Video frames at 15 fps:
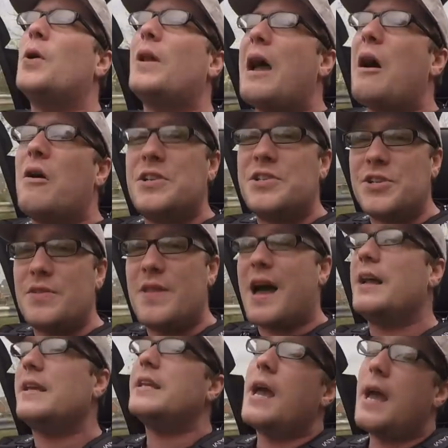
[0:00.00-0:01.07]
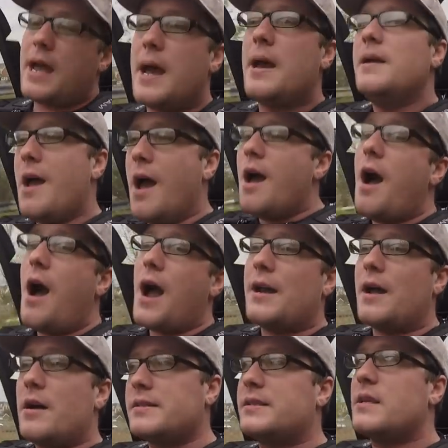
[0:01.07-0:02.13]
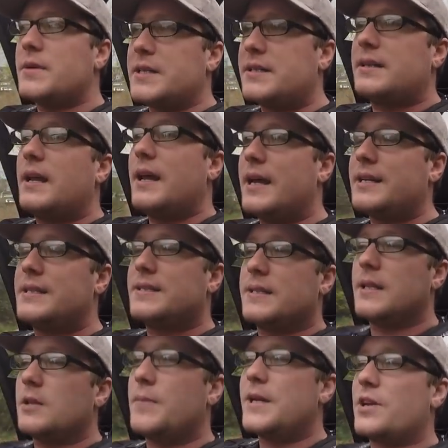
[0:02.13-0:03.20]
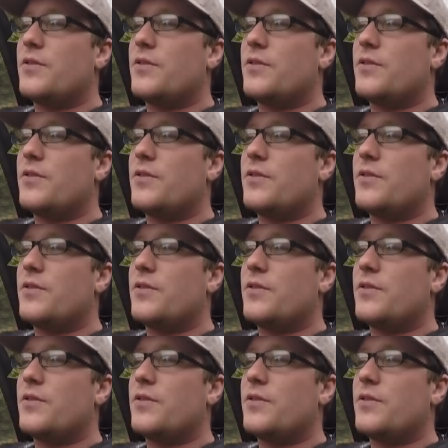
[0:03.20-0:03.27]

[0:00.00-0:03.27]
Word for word: pull out and do that, yeah. I know, semi-slicks, it's a little bit